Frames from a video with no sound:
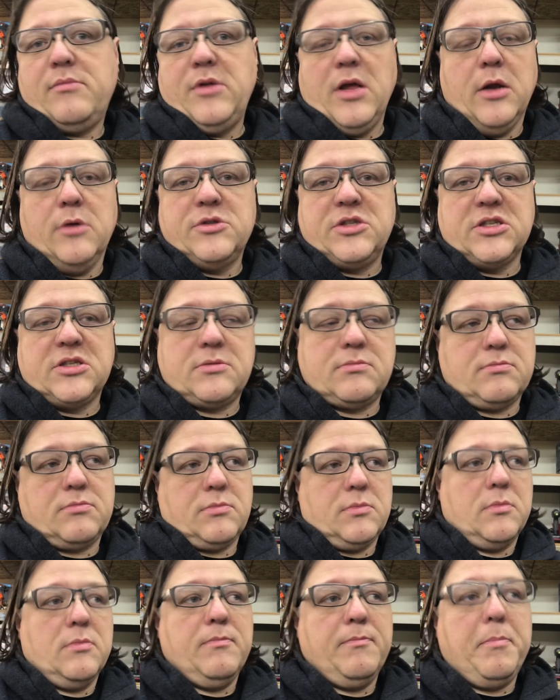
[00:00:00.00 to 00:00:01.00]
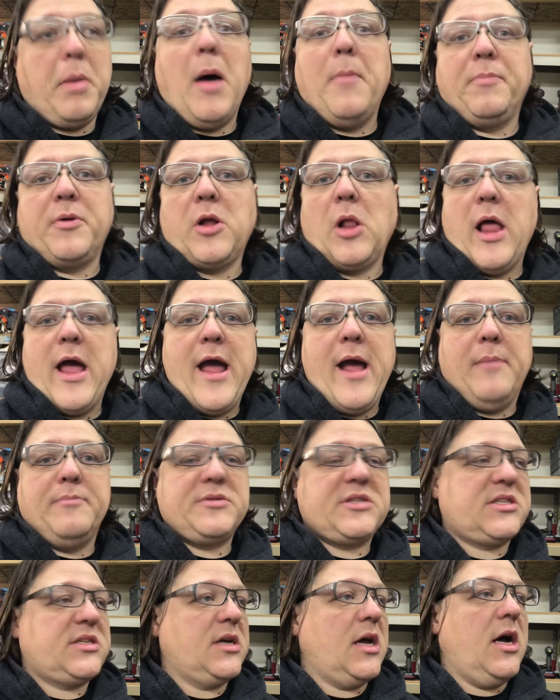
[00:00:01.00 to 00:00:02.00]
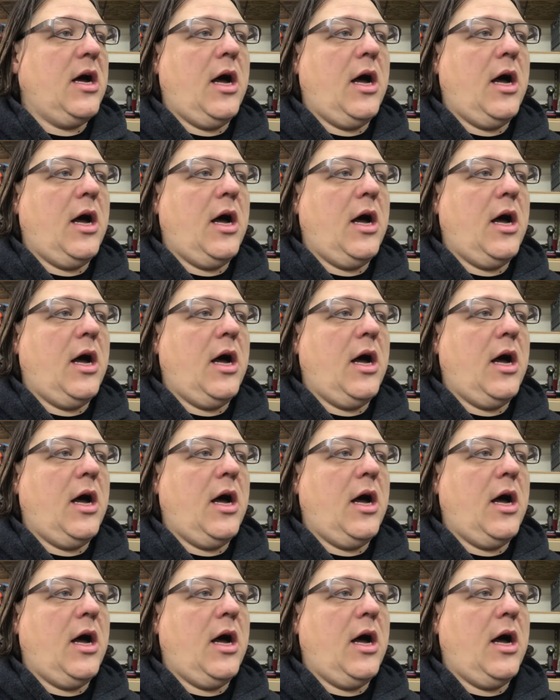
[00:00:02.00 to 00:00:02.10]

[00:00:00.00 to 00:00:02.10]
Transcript: You know, just pump clamps.